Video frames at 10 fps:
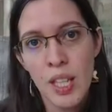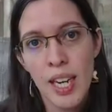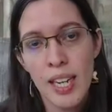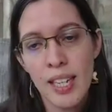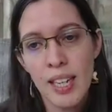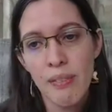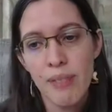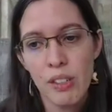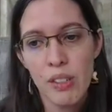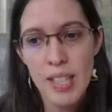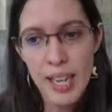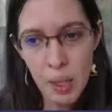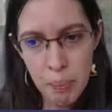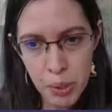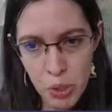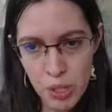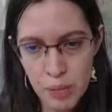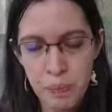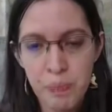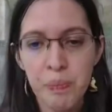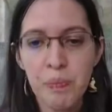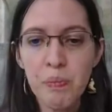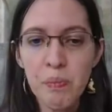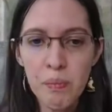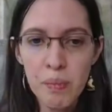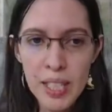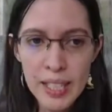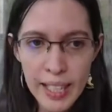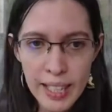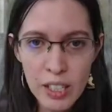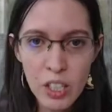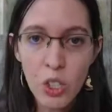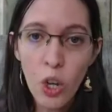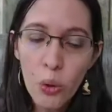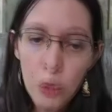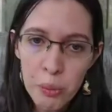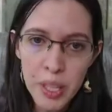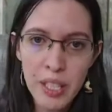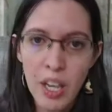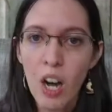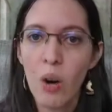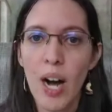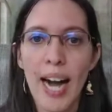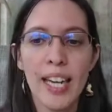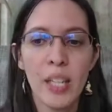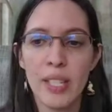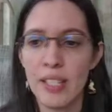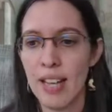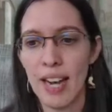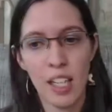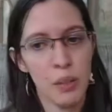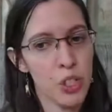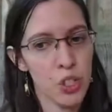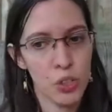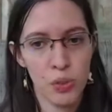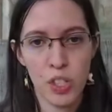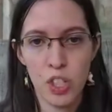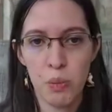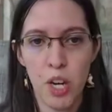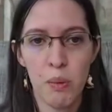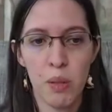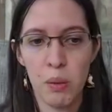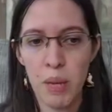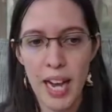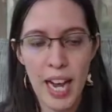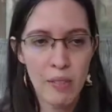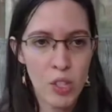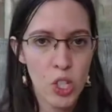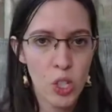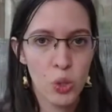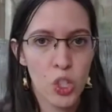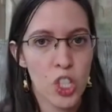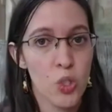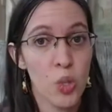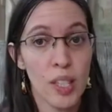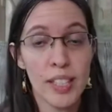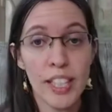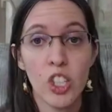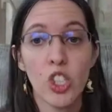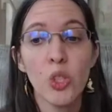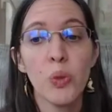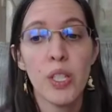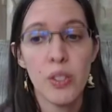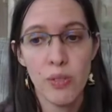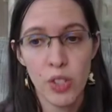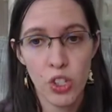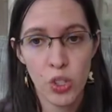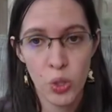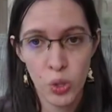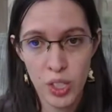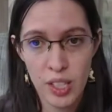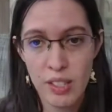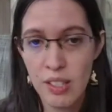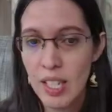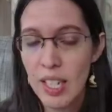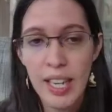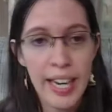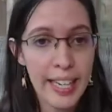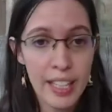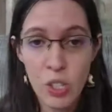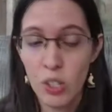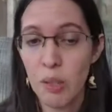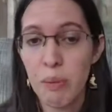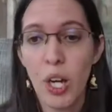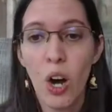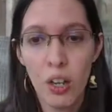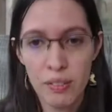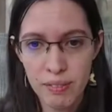And then I found a second person that told me, oh, I know exactly what to do for this problem. I have a solution. It's going to take 2 weeks for you to do this, and it's going to be gone.